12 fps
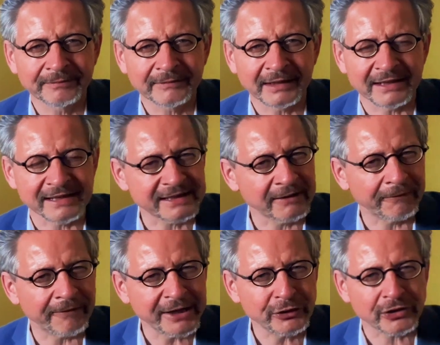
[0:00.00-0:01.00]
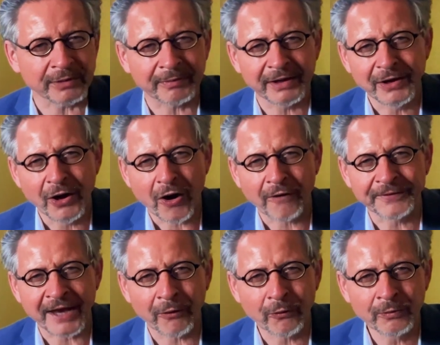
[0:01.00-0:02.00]
It is the friendship of
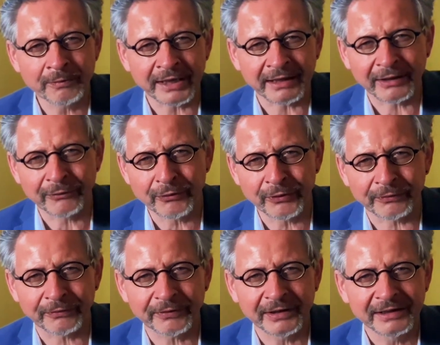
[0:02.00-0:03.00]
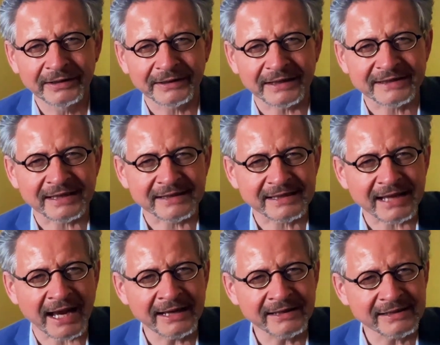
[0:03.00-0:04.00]
Naomi and Ruth that
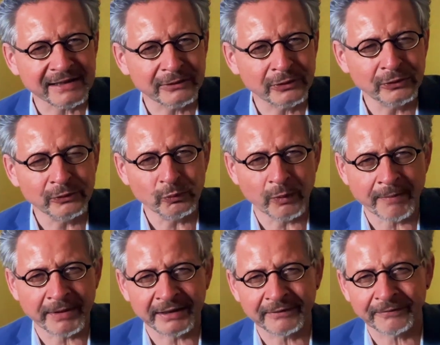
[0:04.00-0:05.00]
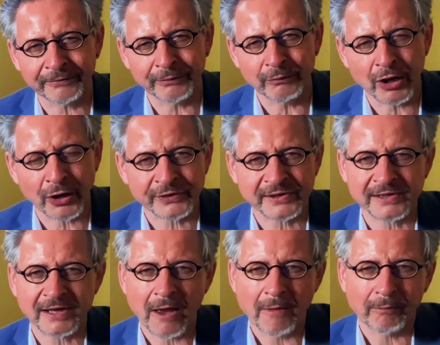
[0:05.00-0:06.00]
sustains the two women through
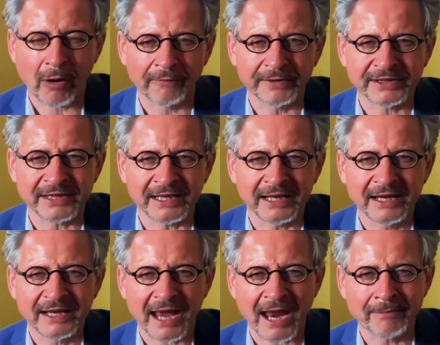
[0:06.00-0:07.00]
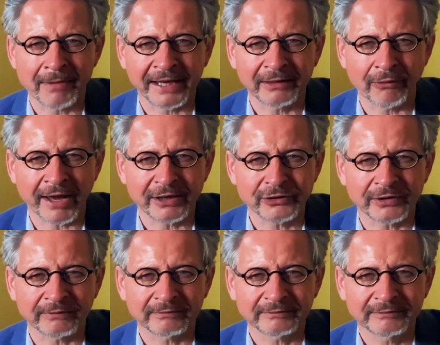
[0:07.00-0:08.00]
loss, poverty, and
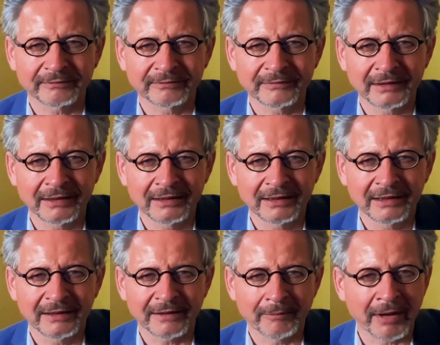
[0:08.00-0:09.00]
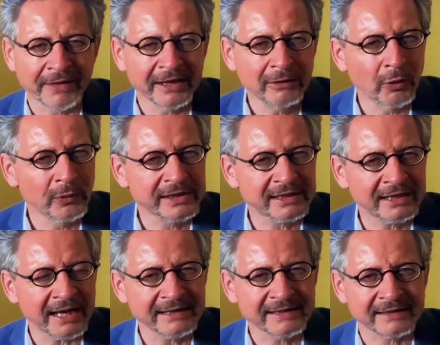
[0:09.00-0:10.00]
migration. The mother-in-law is
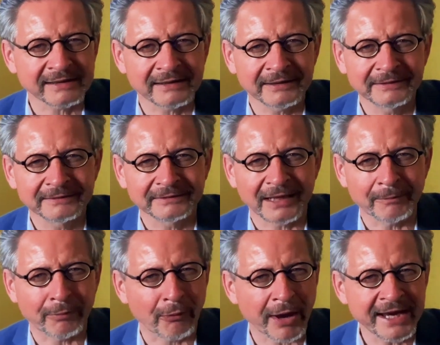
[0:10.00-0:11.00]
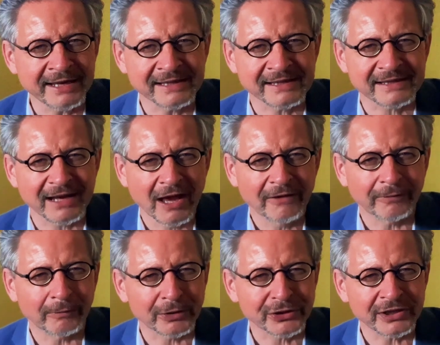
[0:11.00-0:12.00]
kissed and praised for
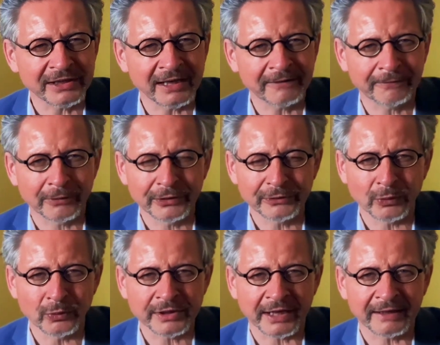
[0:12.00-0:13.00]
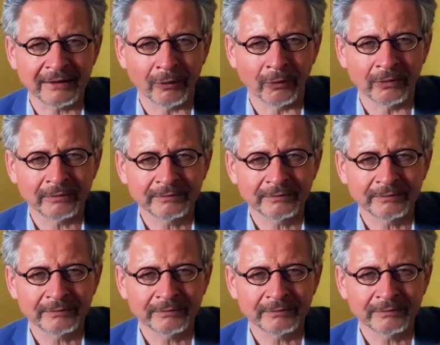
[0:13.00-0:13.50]
what she did for her daughter-in-law.